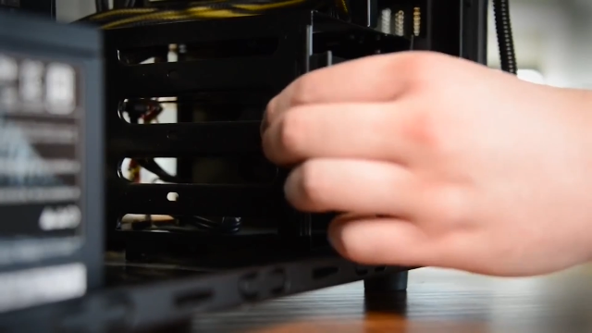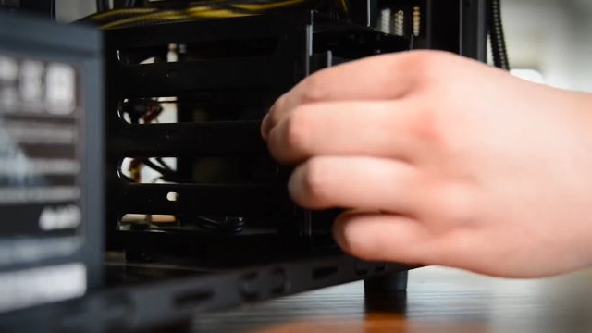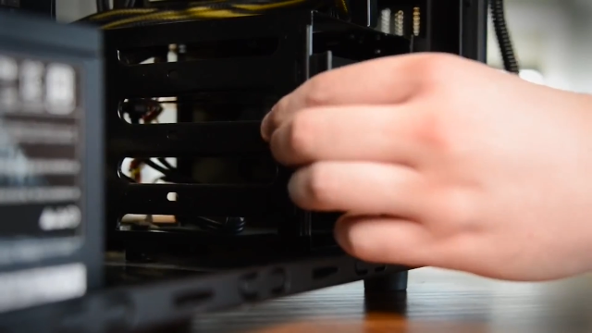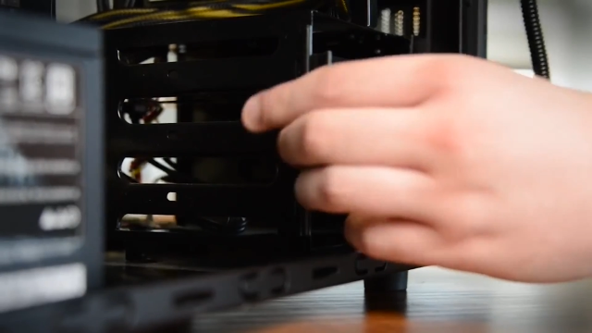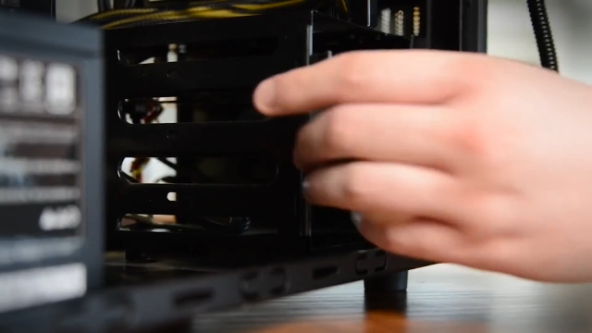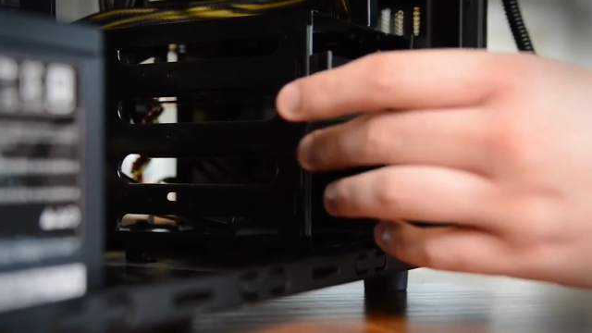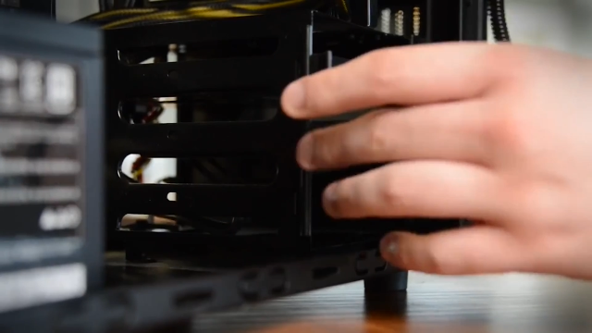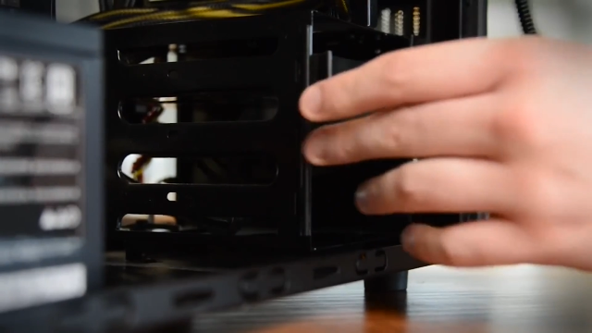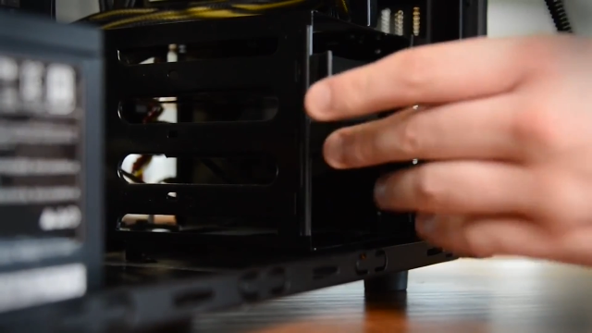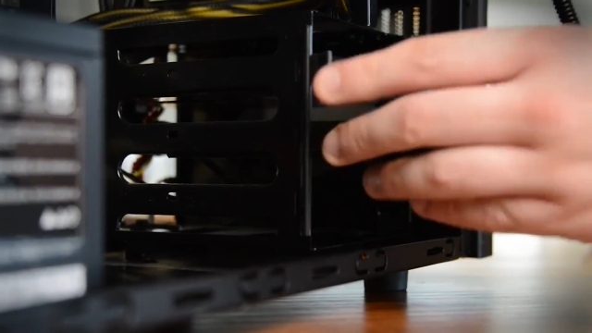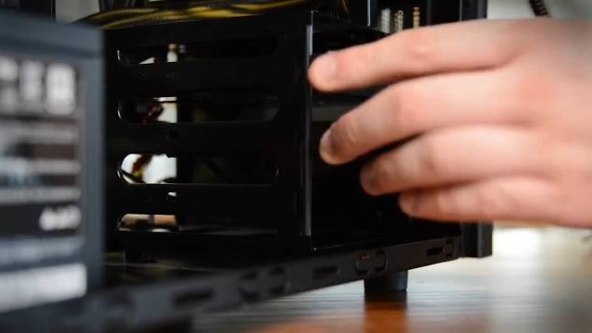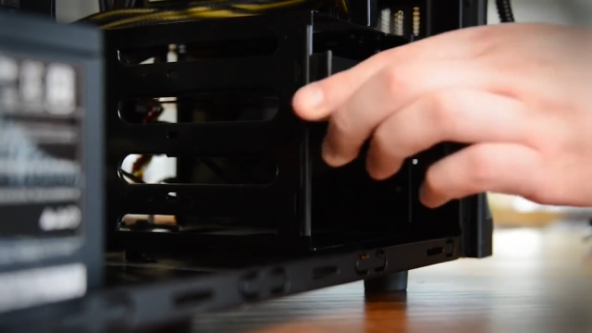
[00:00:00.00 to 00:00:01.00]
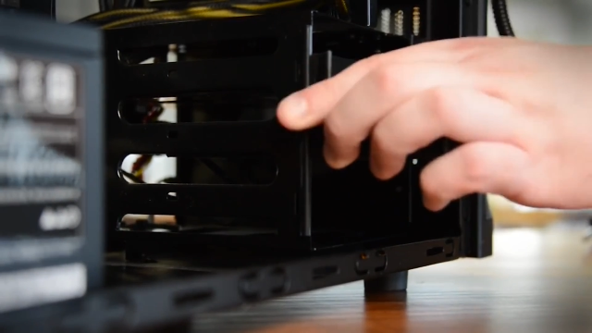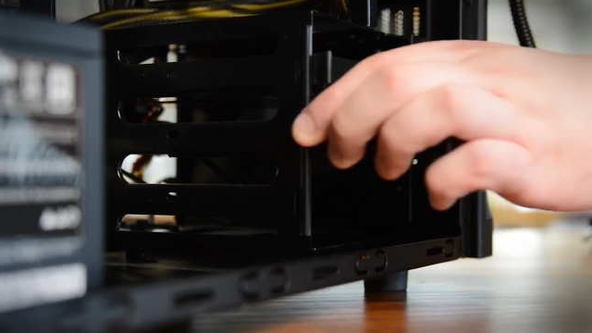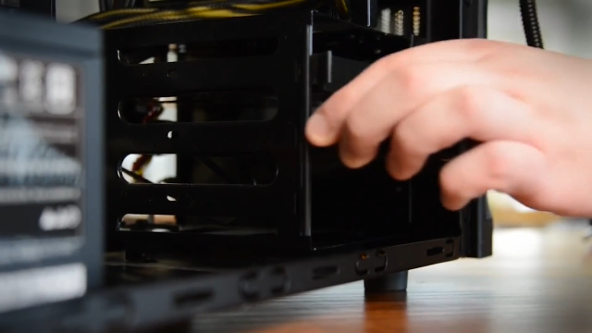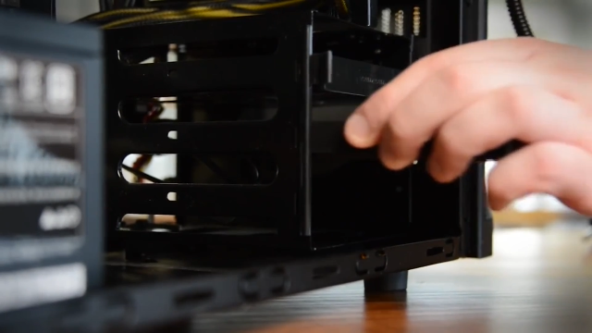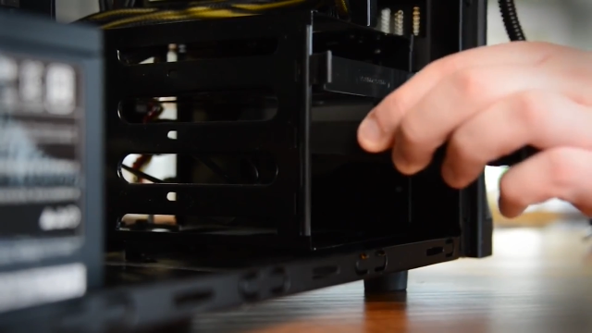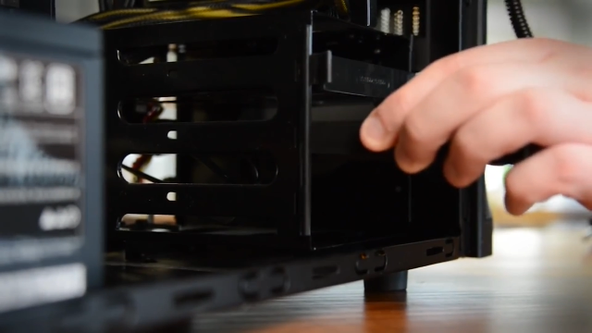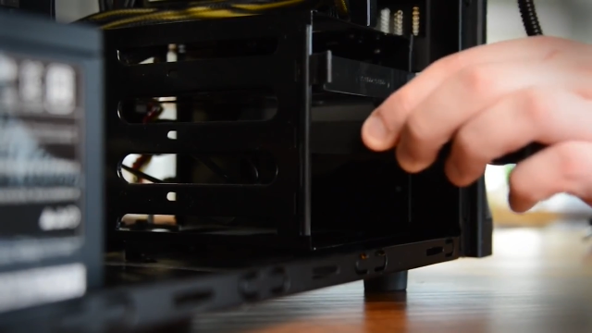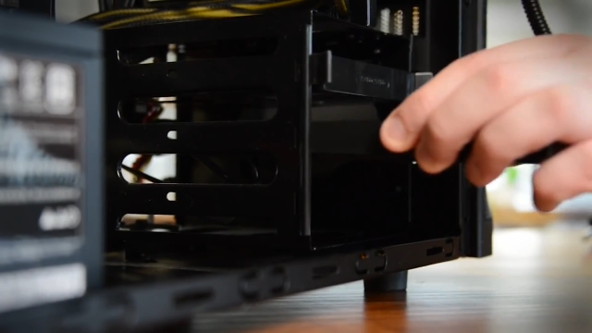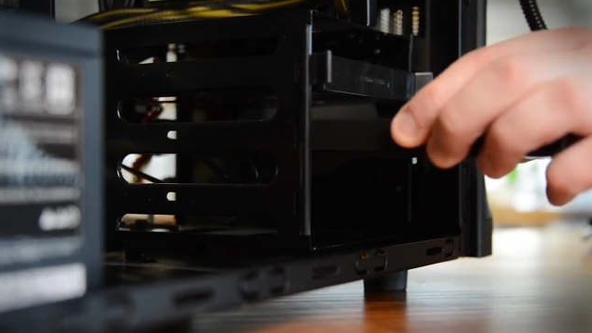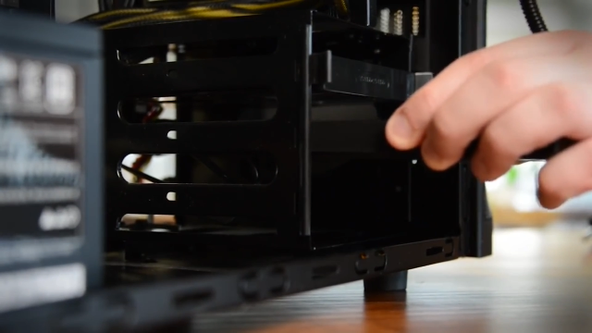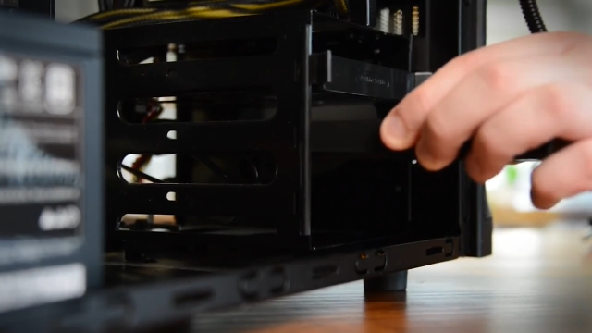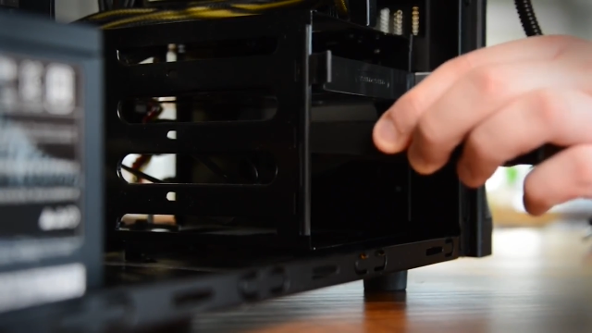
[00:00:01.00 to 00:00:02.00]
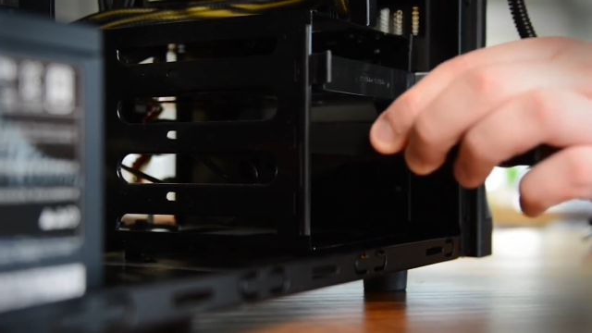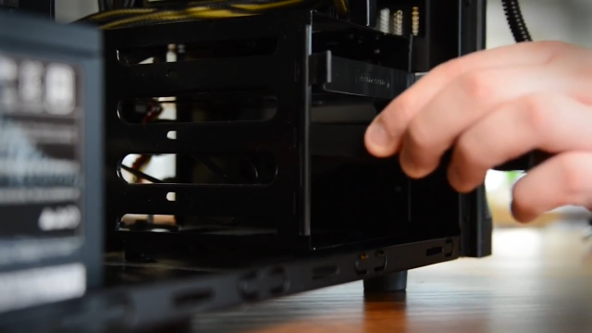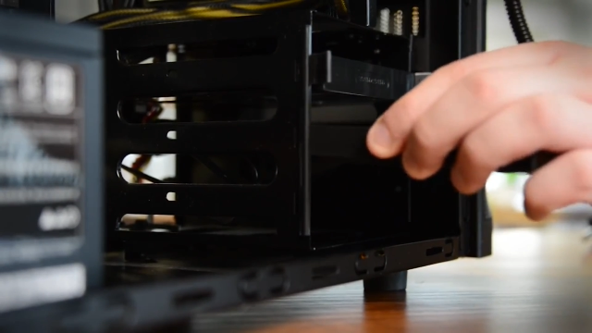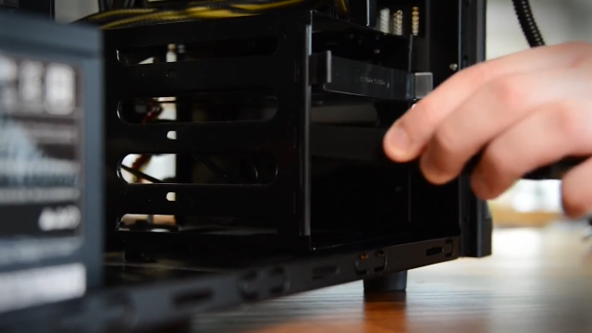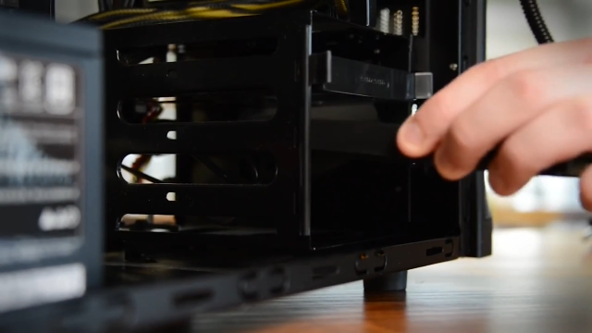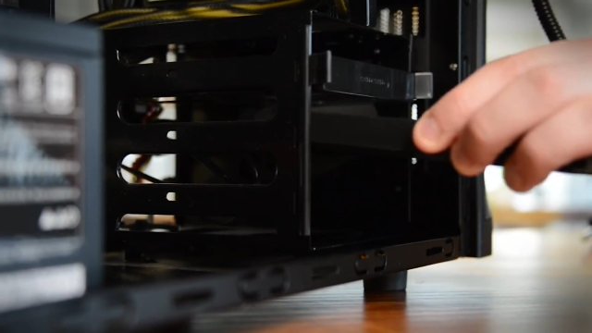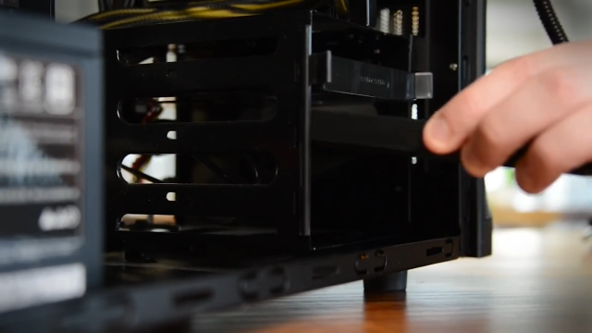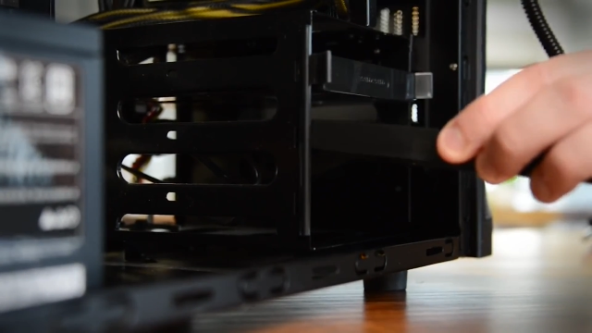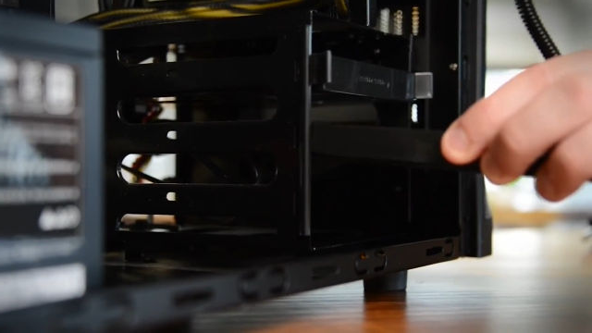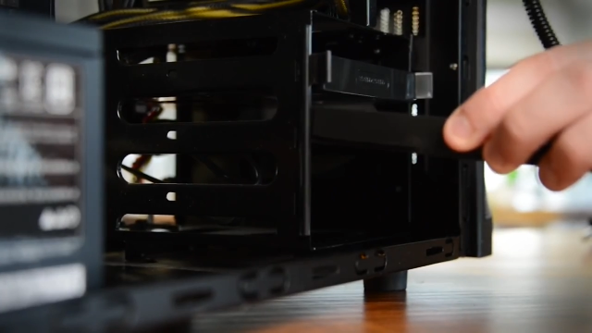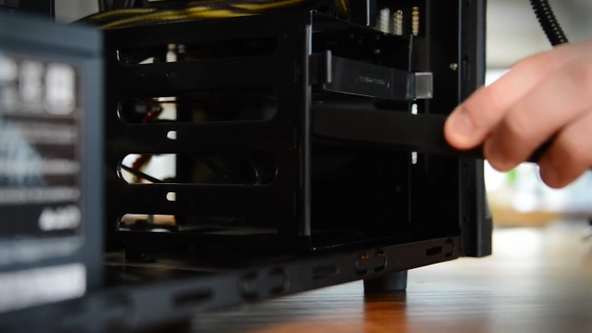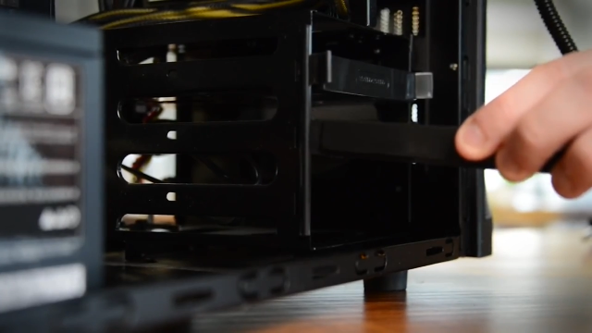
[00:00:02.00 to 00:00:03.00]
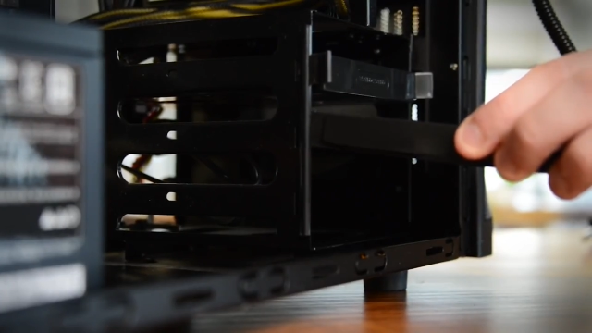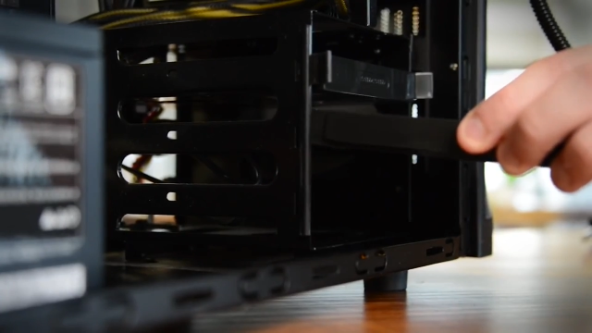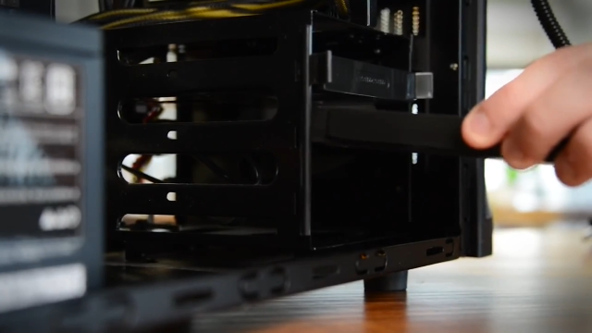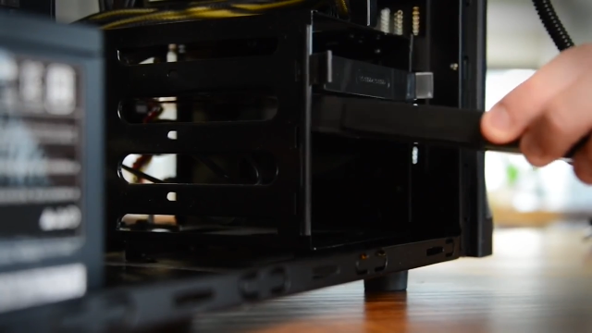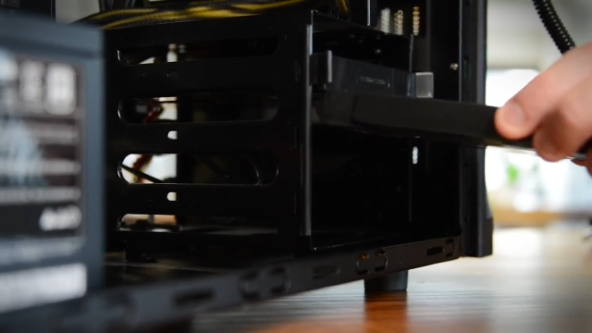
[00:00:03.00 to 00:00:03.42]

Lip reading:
Nobody's mouth can be seen.